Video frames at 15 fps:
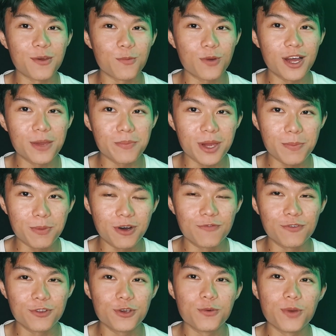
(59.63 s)
why my
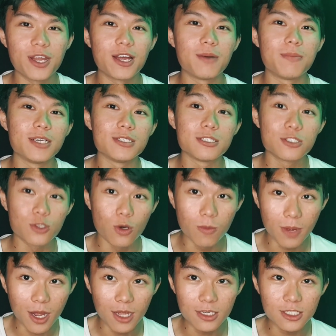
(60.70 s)
portfolio went up by so
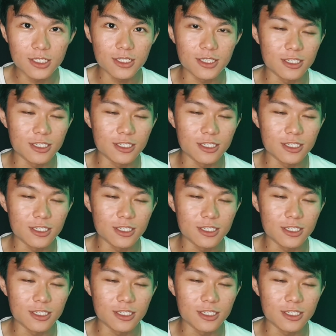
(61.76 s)
much.